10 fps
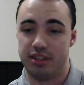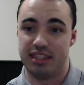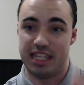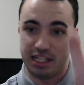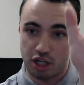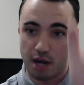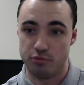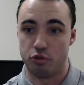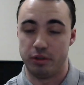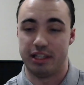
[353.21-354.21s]
that they come
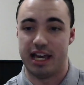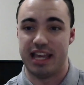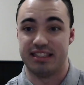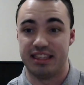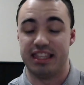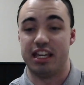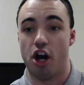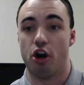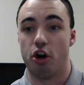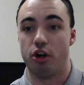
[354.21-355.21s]
to realize that they
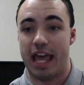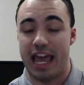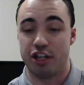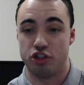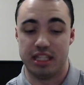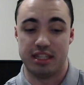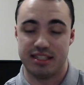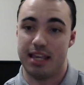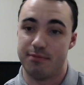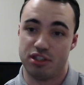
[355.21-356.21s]
are actually the
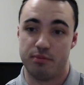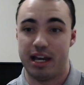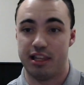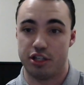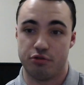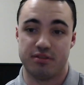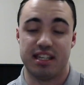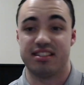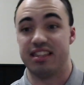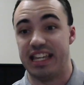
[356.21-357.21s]
same as their biological
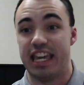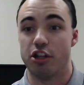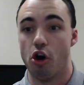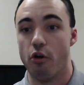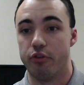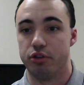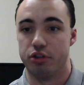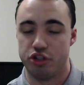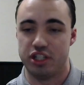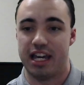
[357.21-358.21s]
sex and they get over their
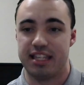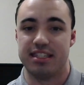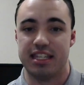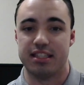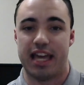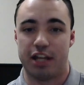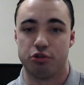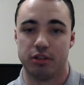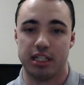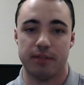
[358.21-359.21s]
GID
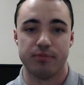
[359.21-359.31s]
naturally.